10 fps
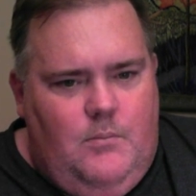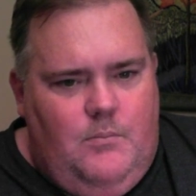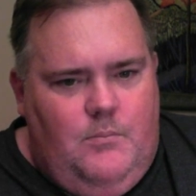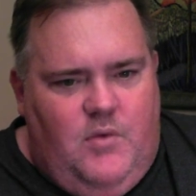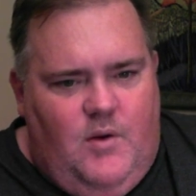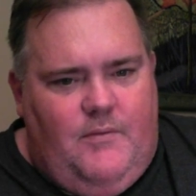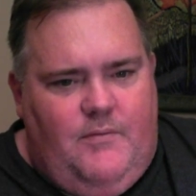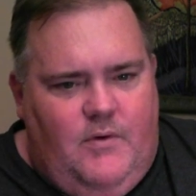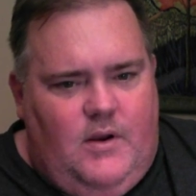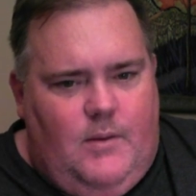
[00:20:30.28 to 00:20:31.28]
put my
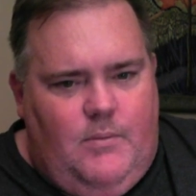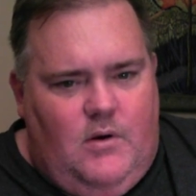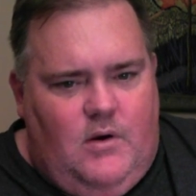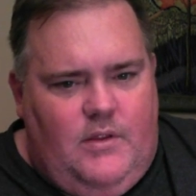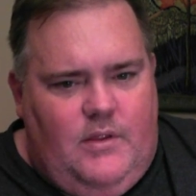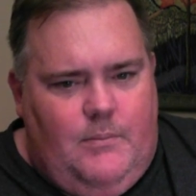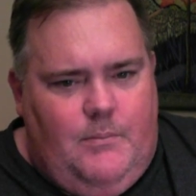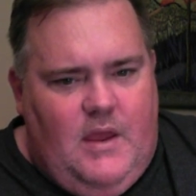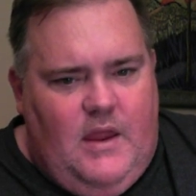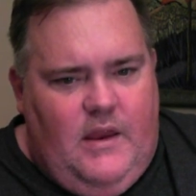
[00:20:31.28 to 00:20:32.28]
foot up on the
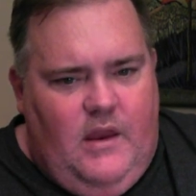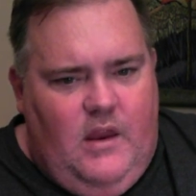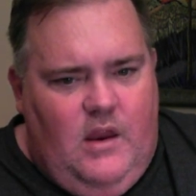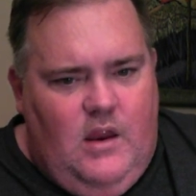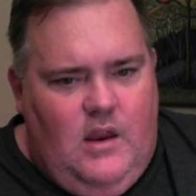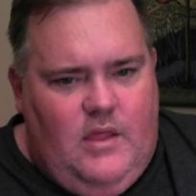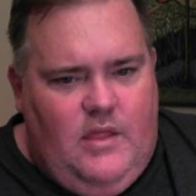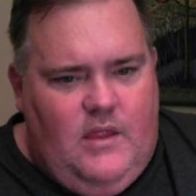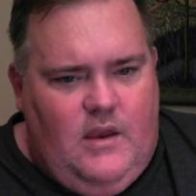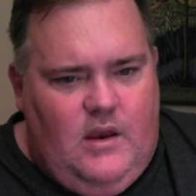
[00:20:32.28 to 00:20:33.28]
bed and
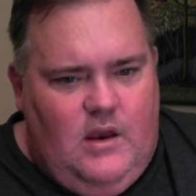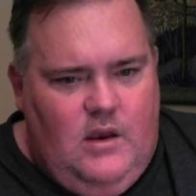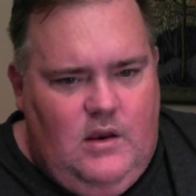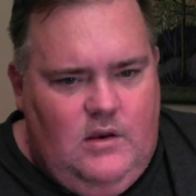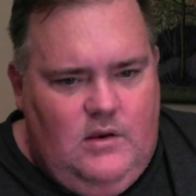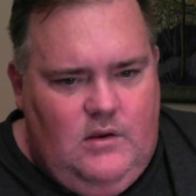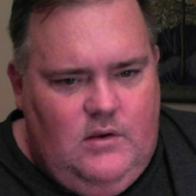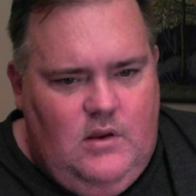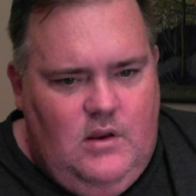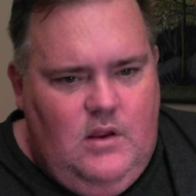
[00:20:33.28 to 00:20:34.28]
then
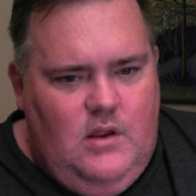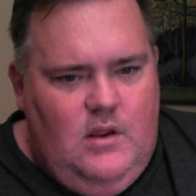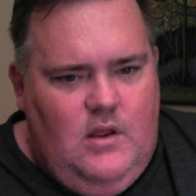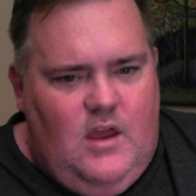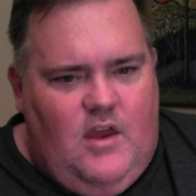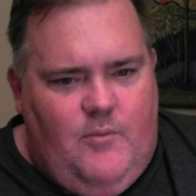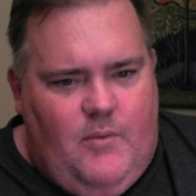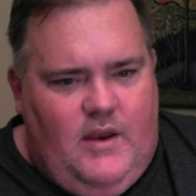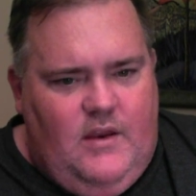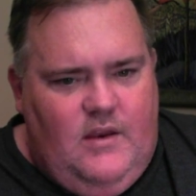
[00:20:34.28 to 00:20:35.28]
have
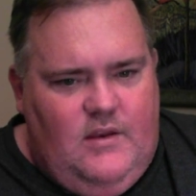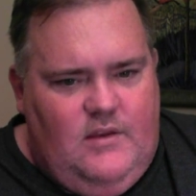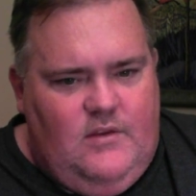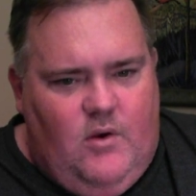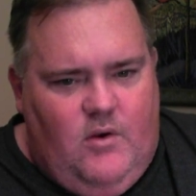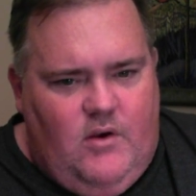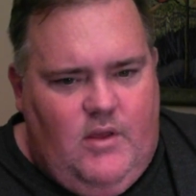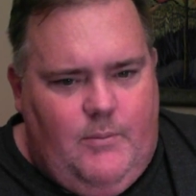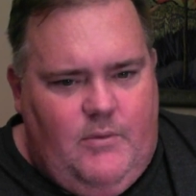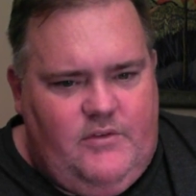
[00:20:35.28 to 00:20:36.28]
my toenail
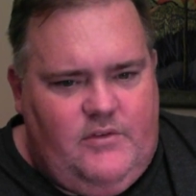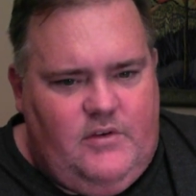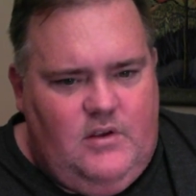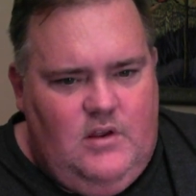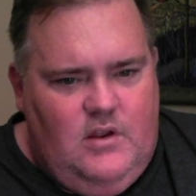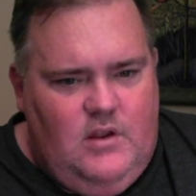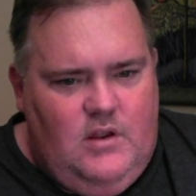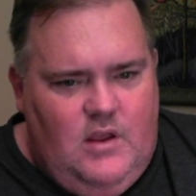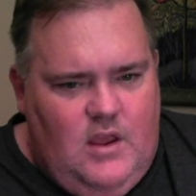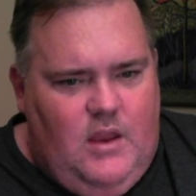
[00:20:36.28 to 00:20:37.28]
clippers
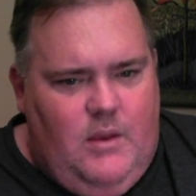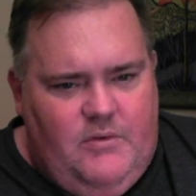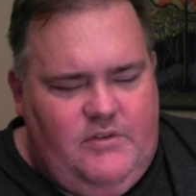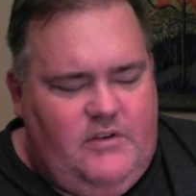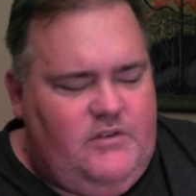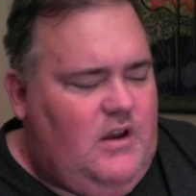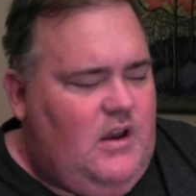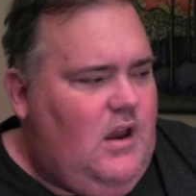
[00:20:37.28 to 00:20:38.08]
in position.